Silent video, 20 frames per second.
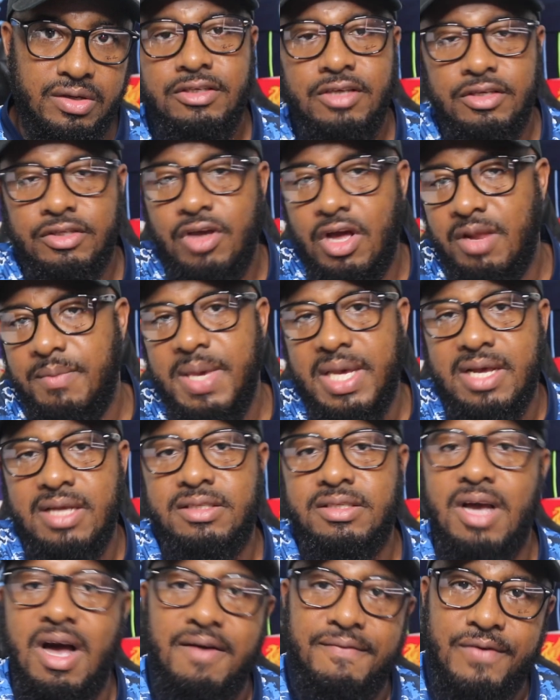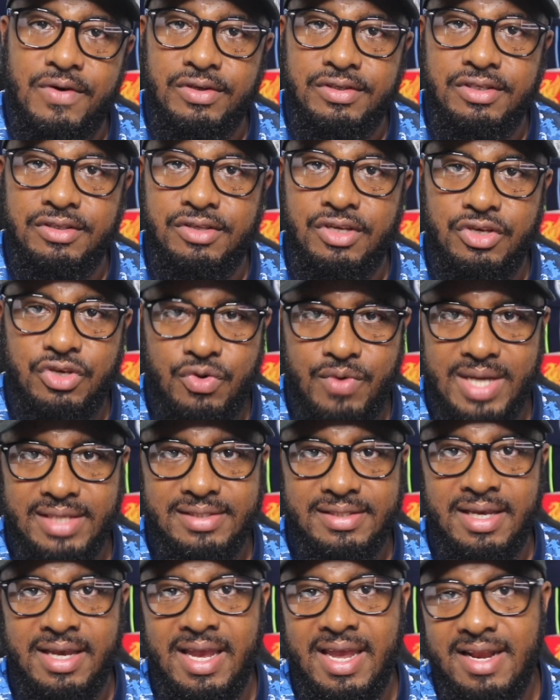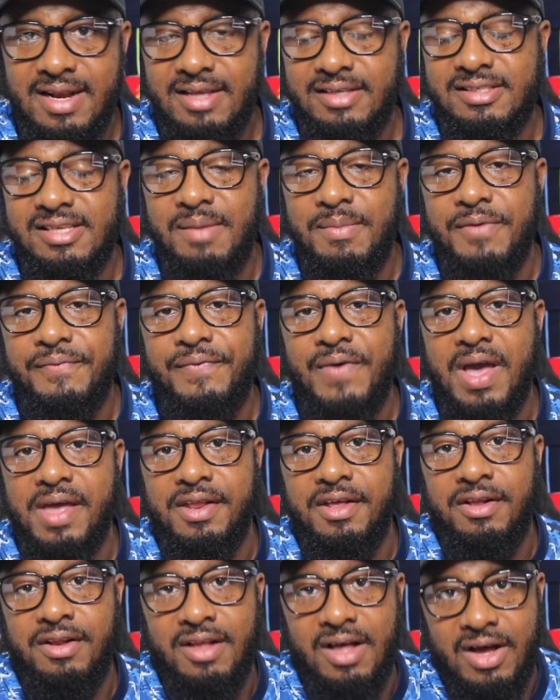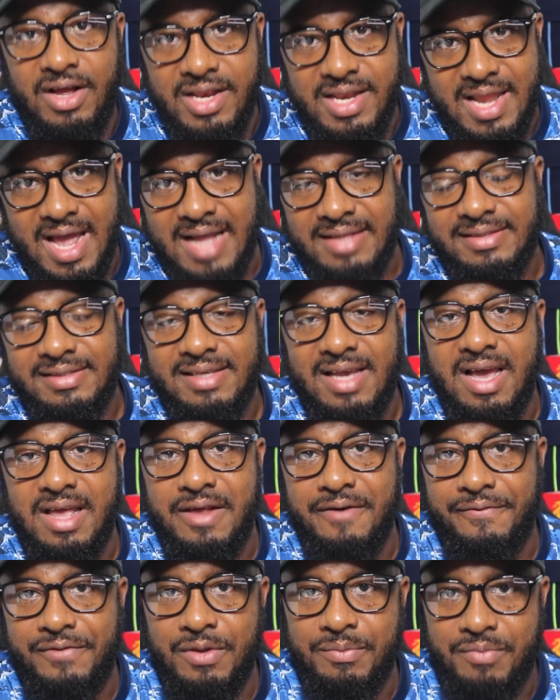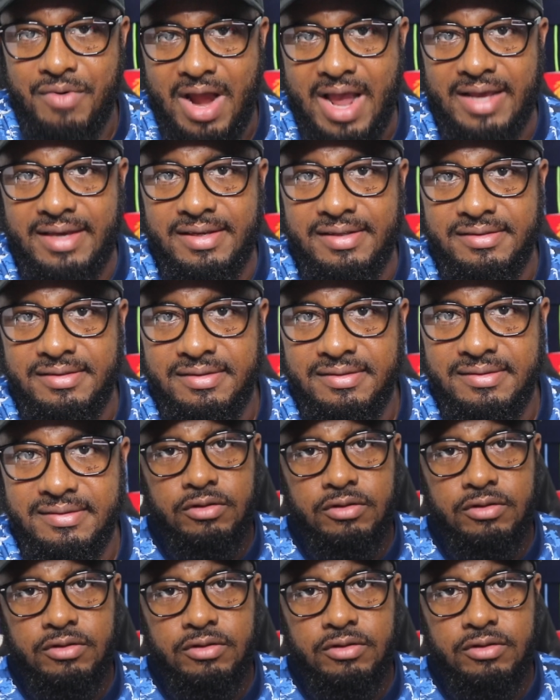So it's going to be Qatar versus the U S A in the semifinal on that side of the bracket.